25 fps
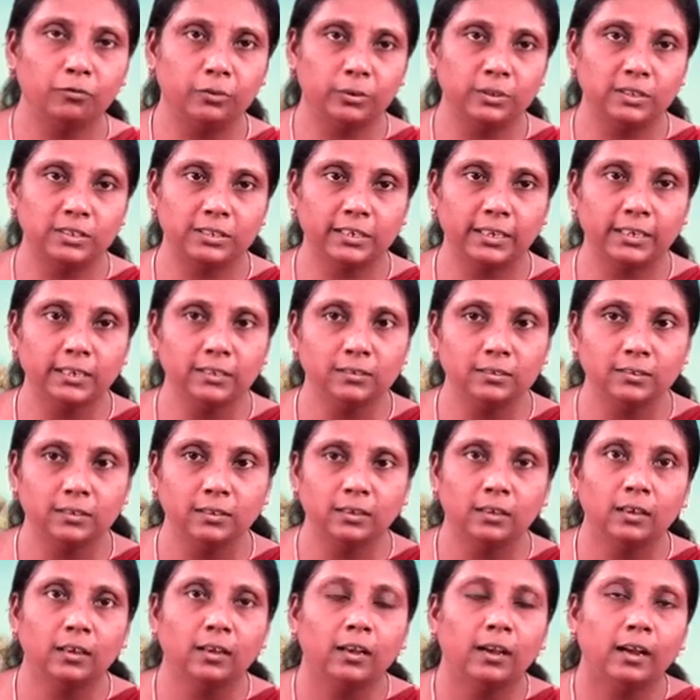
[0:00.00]
in Food
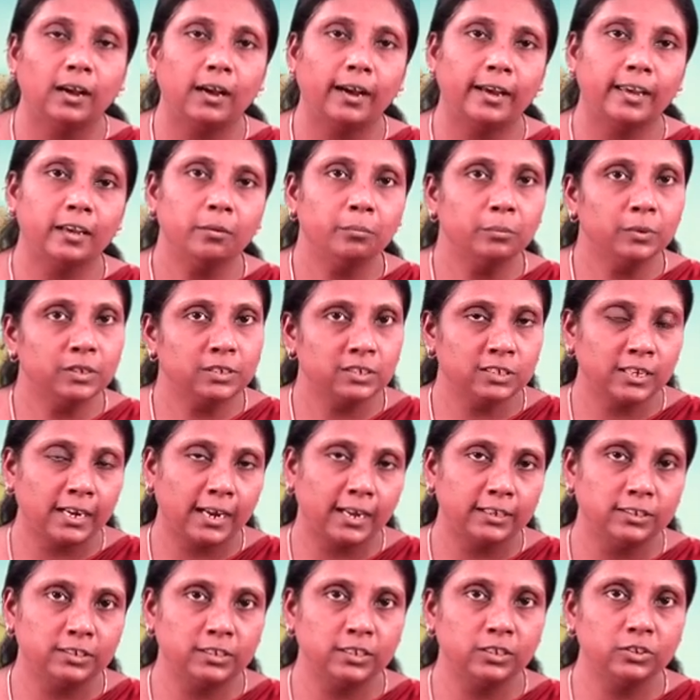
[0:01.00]
Science. I am Ms.
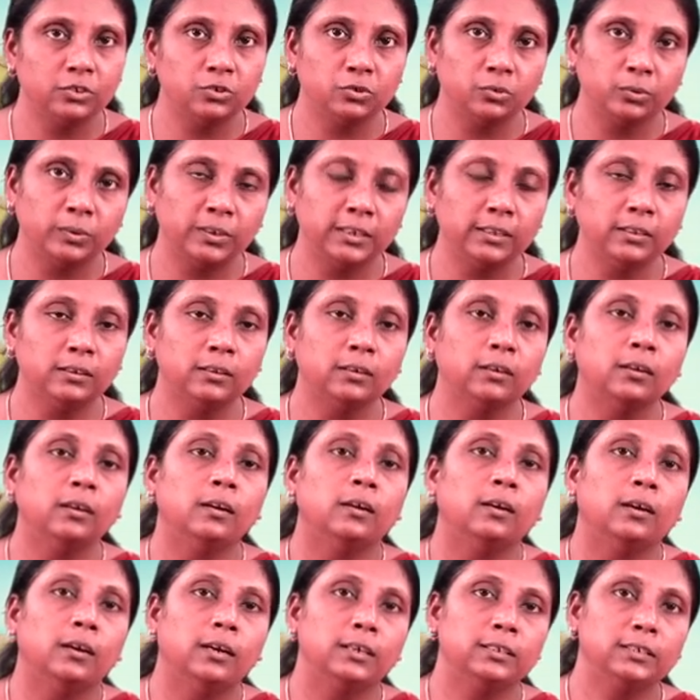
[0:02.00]
Shajni Judith,
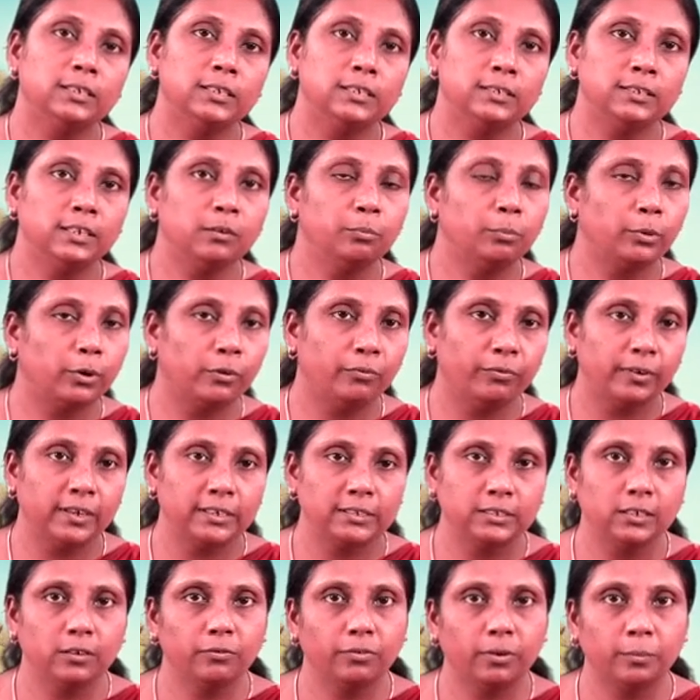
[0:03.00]
Assistant
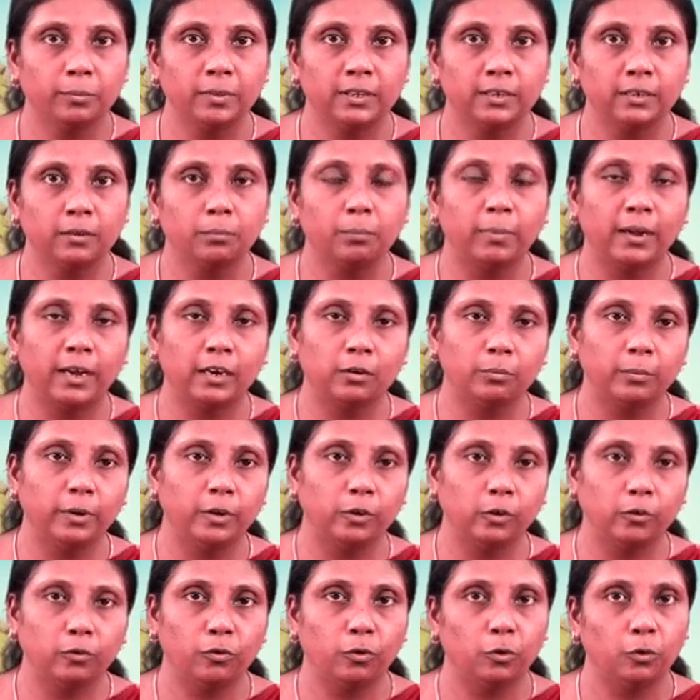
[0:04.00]
Professor from the
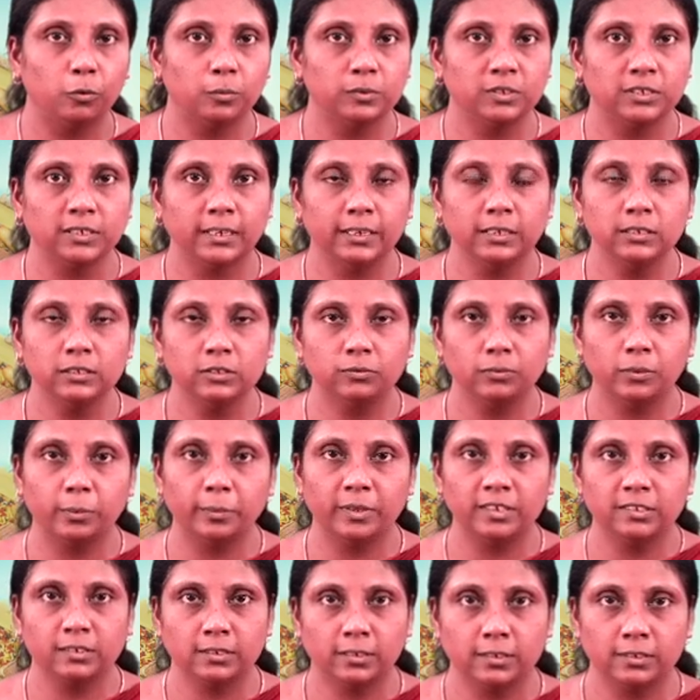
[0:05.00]
Department of Home Science,
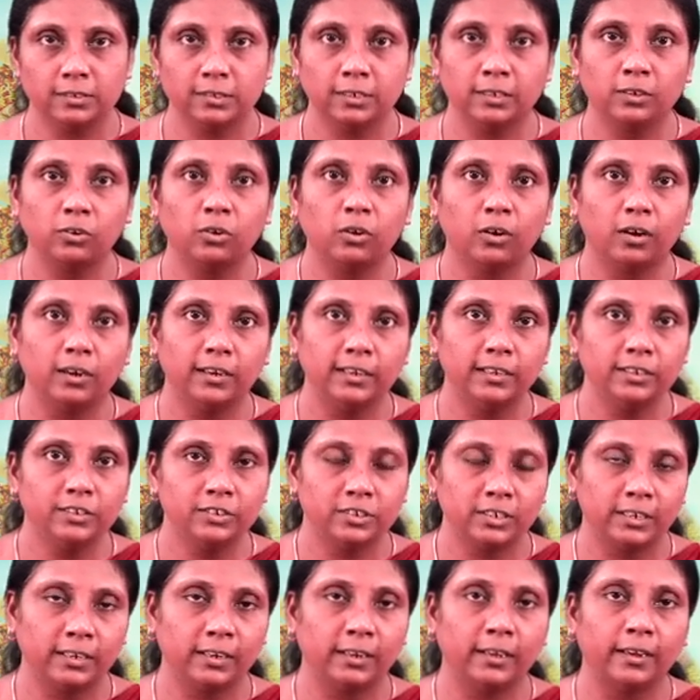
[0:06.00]
Women's Christian College,
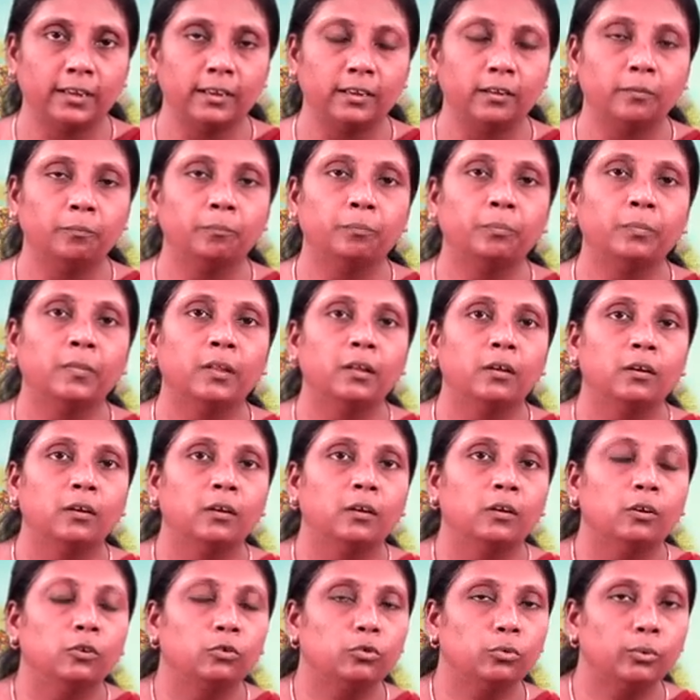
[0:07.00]
Chennai.
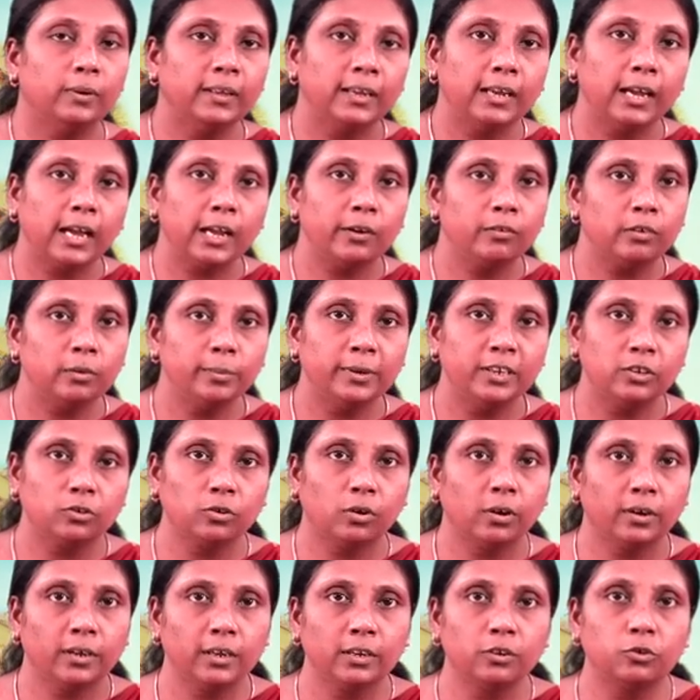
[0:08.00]
Today I will be
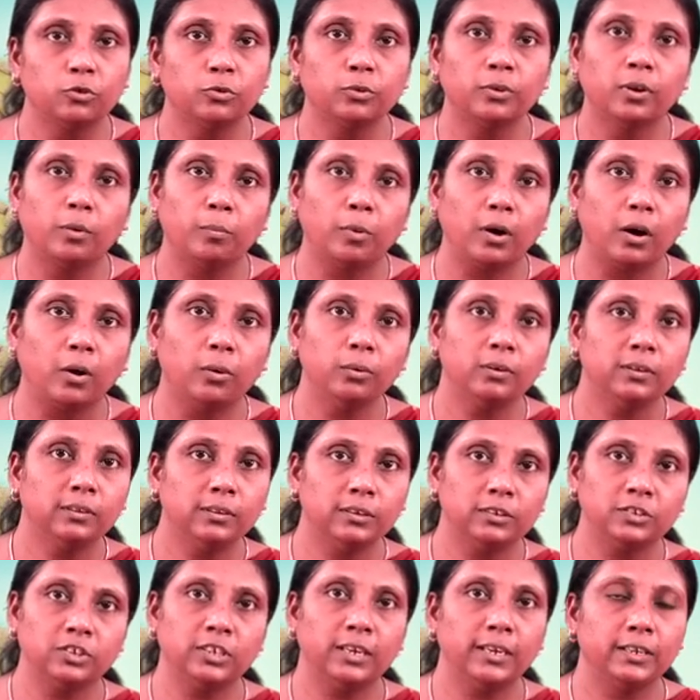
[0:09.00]
talking to you
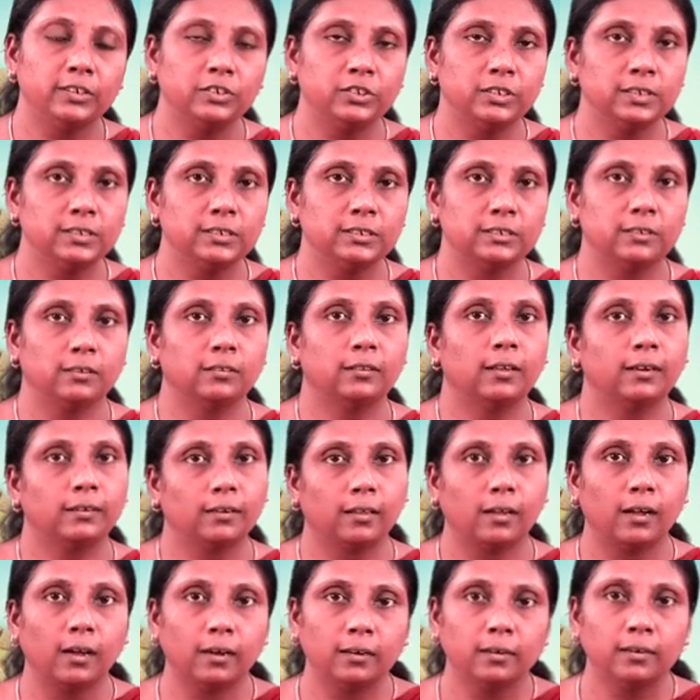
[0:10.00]
about the changes
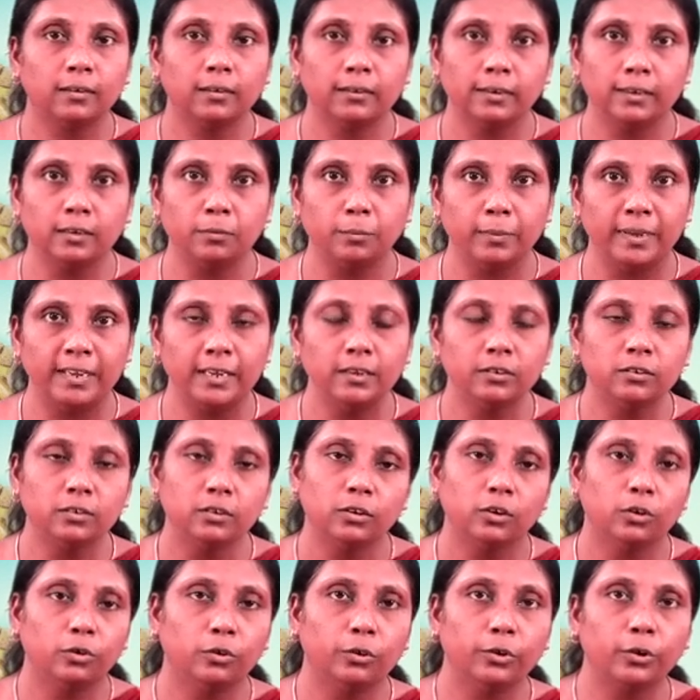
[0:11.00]
that occur in
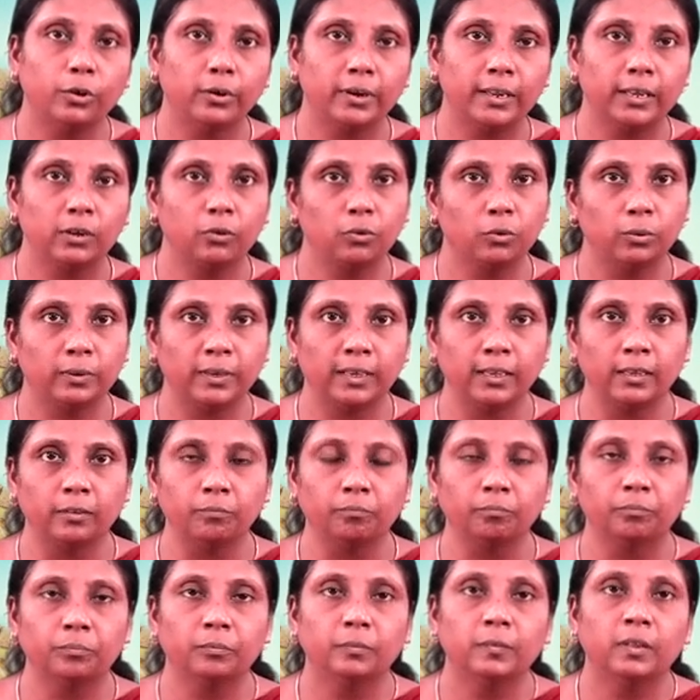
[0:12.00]
meat during
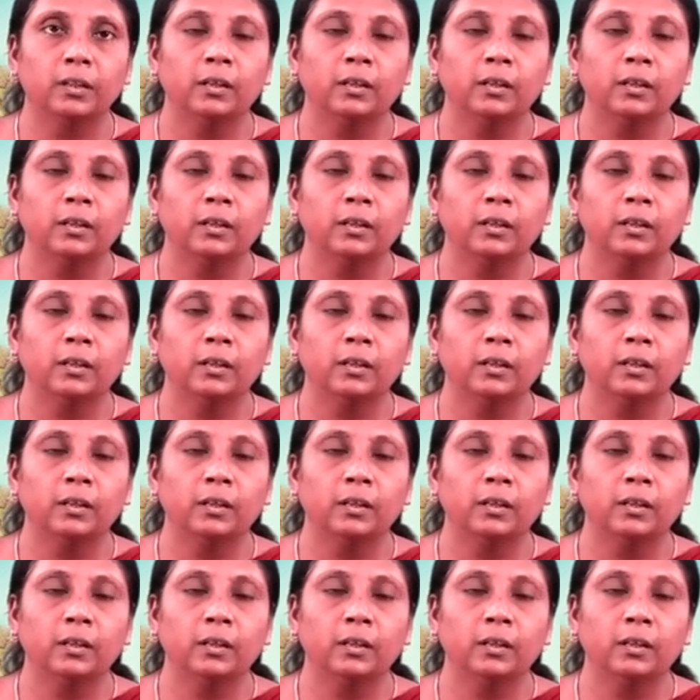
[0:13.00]
cooking.